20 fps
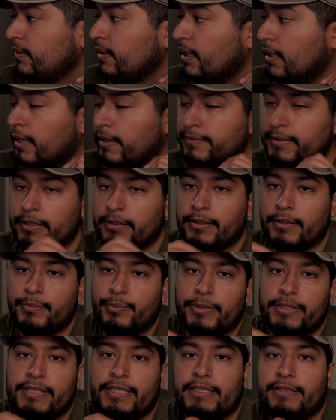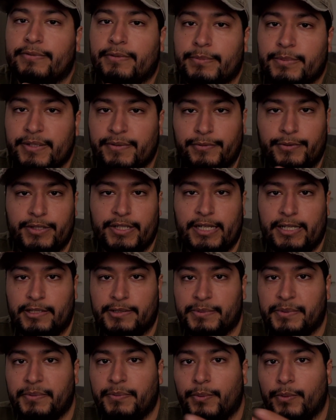I've downloaded presets from different
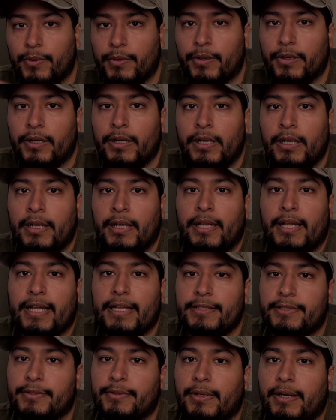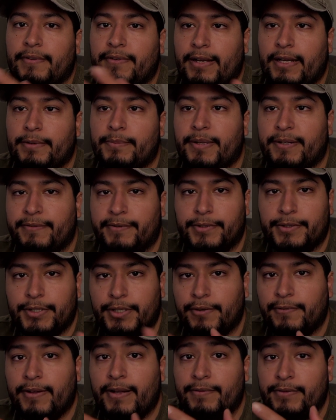channels before, and so I've had my fair
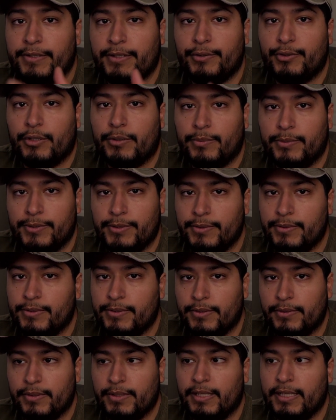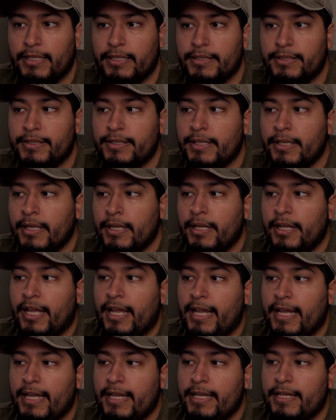share of having to troubleshoot certain things.
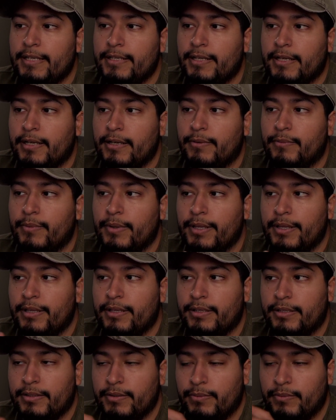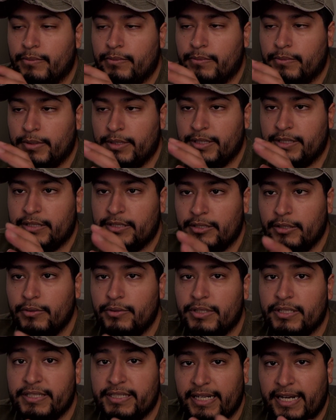And one of the
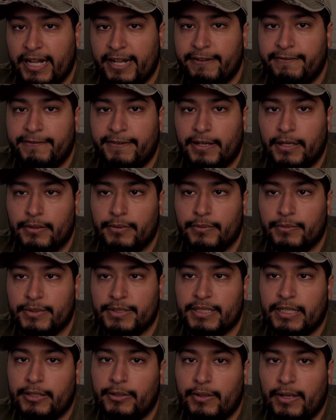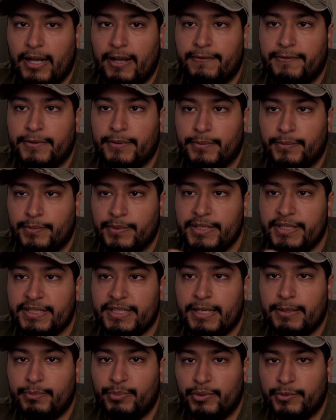solutions that I found was that you have to
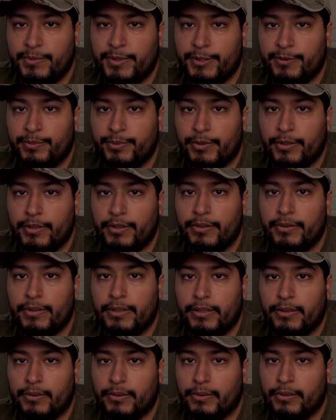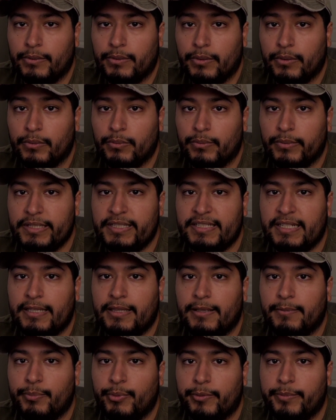reset Premiere Pro or
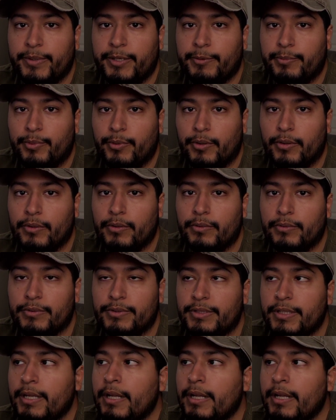reset the Premiere Pro's